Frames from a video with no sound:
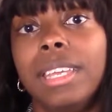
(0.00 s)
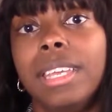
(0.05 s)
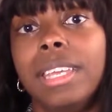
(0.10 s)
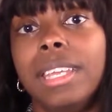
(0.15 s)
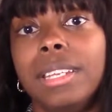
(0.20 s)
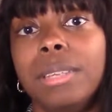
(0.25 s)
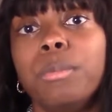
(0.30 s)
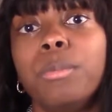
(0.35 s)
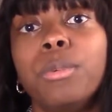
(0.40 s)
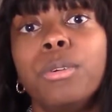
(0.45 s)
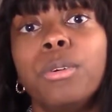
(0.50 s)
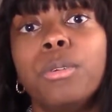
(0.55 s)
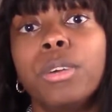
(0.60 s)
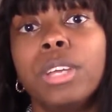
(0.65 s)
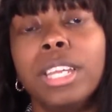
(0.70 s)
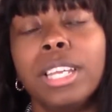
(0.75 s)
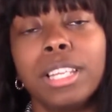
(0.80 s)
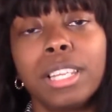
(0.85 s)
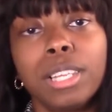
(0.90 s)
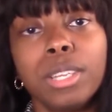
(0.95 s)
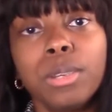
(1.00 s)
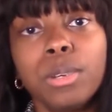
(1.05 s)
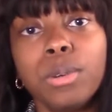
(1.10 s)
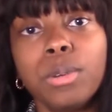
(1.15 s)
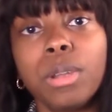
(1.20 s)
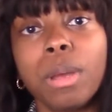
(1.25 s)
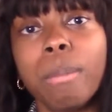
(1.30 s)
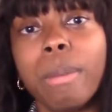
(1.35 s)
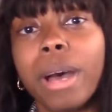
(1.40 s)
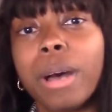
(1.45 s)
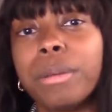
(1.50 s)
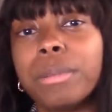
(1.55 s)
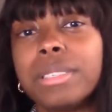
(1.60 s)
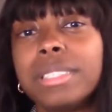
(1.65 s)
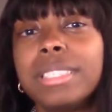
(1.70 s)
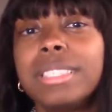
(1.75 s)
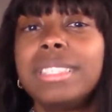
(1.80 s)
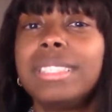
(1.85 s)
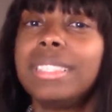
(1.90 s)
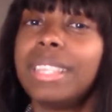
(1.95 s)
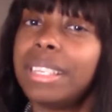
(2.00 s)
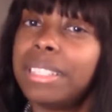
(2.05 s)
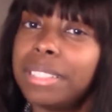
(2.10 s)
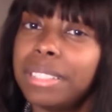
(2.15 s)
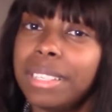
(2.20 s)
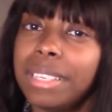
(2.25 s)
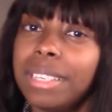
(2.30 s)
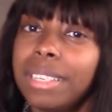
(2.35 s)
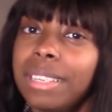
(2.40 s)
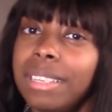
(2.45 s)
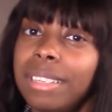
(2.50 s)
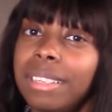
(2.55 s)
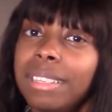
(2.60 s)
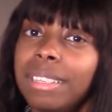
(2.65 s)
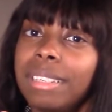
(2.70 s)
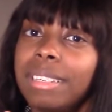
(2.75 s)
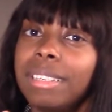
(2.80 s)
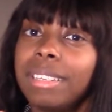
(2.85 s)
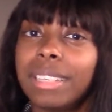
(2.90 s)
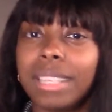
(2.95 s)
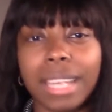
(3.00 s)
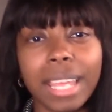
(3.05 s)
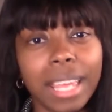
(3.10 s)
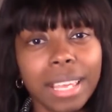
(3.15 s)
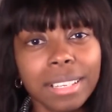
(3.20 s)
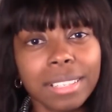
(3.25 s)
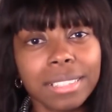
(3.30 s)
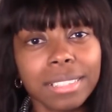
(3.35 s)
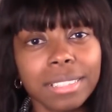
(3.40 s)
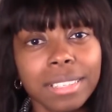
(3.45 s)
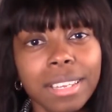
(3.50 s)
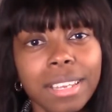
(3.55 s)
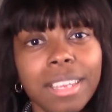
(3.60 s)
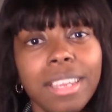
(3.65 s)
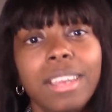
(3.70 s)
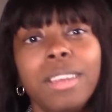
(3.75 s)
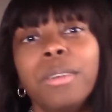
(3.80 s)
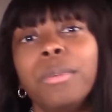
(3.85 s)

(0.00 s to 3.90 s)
it will include about 60 connects.